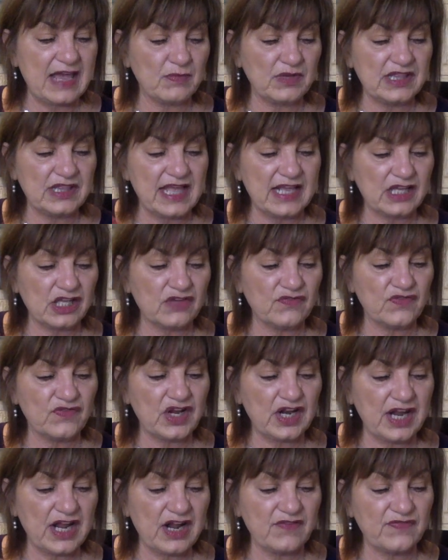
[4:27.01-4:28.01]
And we thank you for
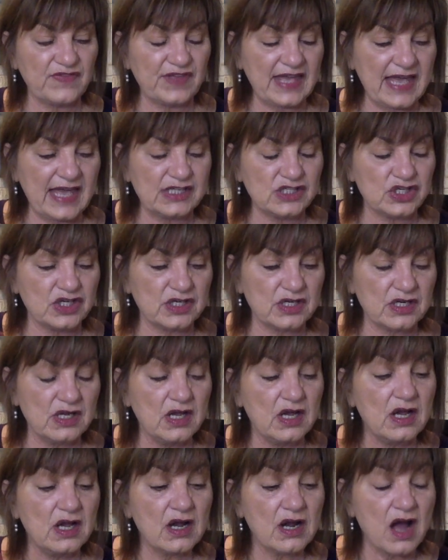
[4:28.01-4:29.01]
clarification,
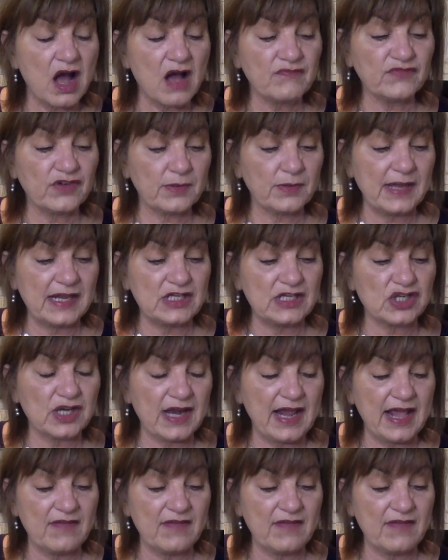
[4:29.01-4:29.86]
confirmation,